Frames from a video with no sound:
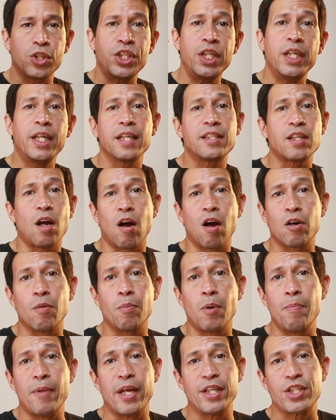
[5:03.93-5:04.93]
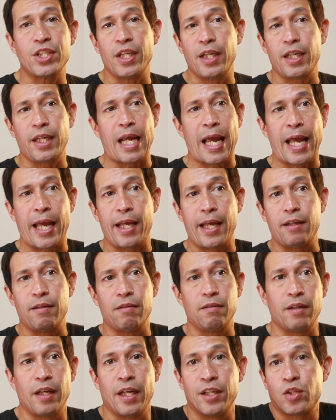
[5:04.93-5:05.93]
she gets an honorable mention,
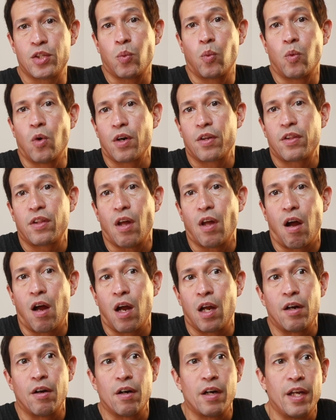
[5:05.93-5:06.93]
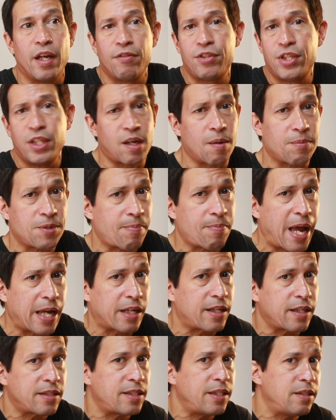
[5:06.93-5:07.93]
and it's worth the honor if she comes
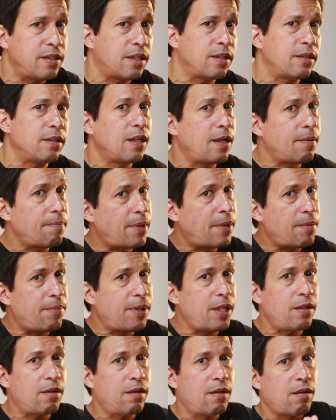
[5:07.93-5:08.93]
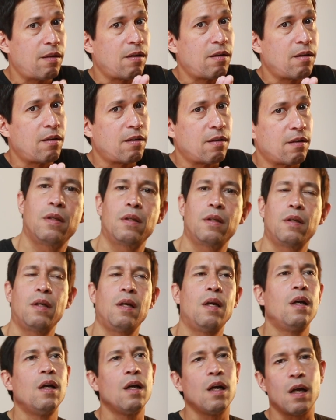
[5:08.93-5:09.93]
back next season, maybe.
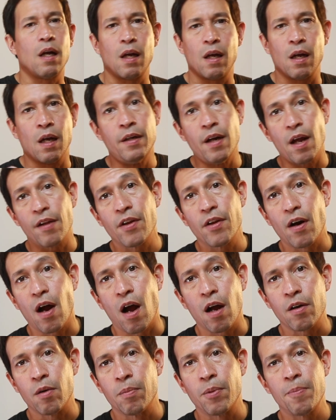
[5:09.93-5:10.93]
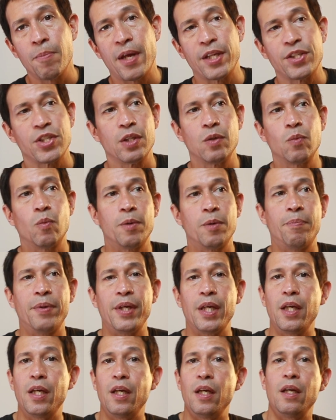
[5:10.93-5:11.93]
Another honorable mention would
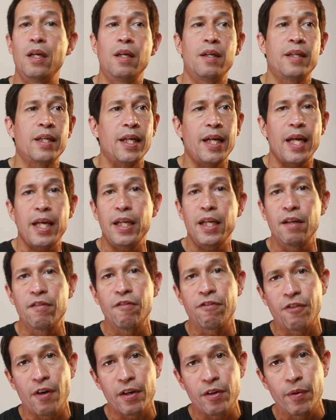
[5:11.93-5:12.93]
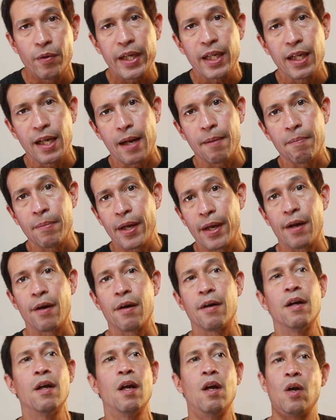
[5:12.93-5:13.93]
be Canadian Frederic
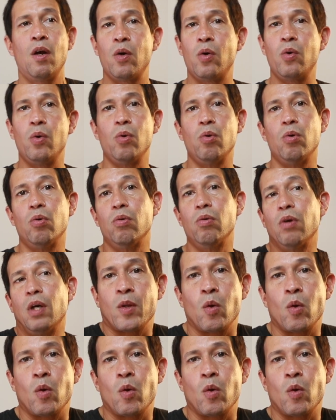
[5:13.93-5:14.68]
Lambert, who